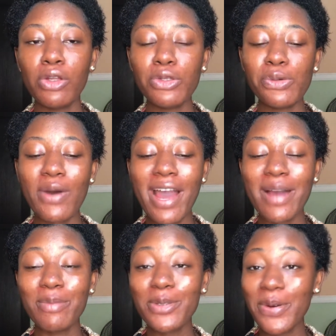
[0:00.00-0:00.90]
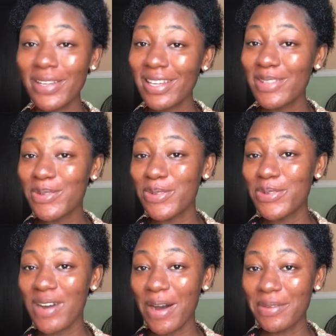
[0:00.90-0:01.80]
So I am talking to
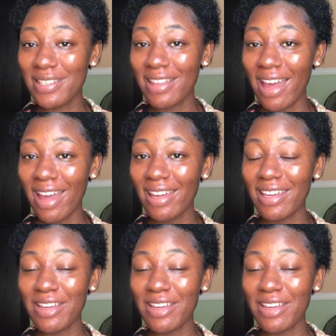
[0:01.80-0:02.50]
you out there.